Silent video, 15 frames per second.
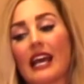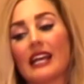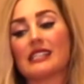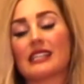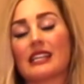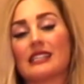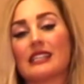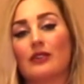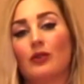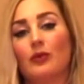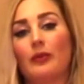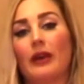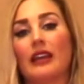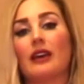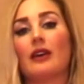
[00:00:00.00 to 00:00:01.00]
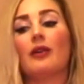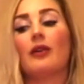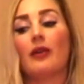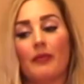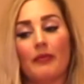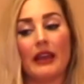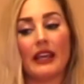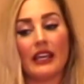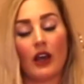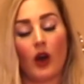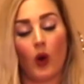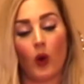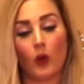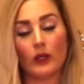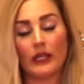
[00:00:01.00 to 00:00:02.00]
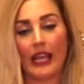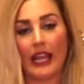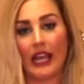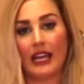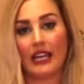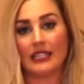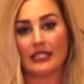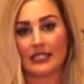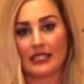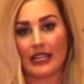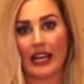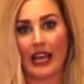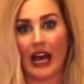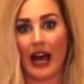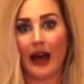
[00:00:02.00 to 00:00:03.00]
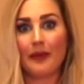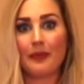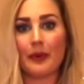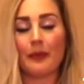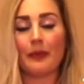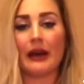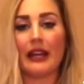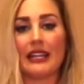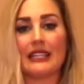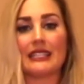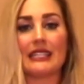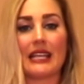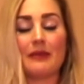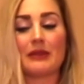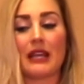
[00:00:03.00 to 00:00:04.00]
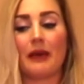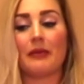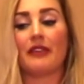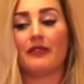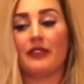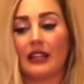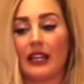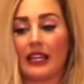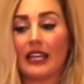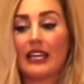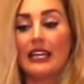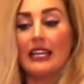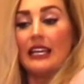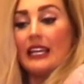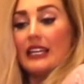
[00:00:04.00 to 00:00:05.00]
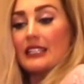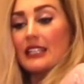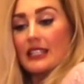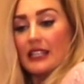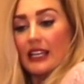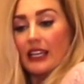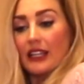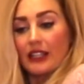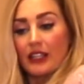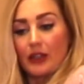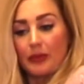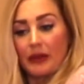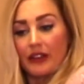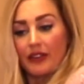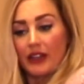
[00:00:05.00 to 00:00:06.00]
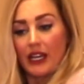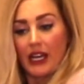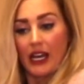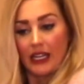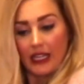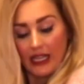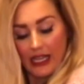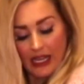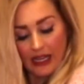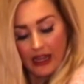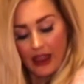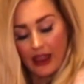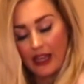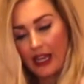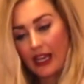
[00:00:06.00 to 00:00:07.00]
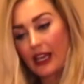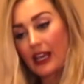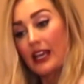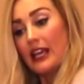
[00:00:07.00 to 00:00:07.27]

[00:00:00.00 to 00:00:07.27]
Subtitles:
nice because it'll like make it hold in and stay up, but at the same time I feel like it does like a little bit of a cutting in thing.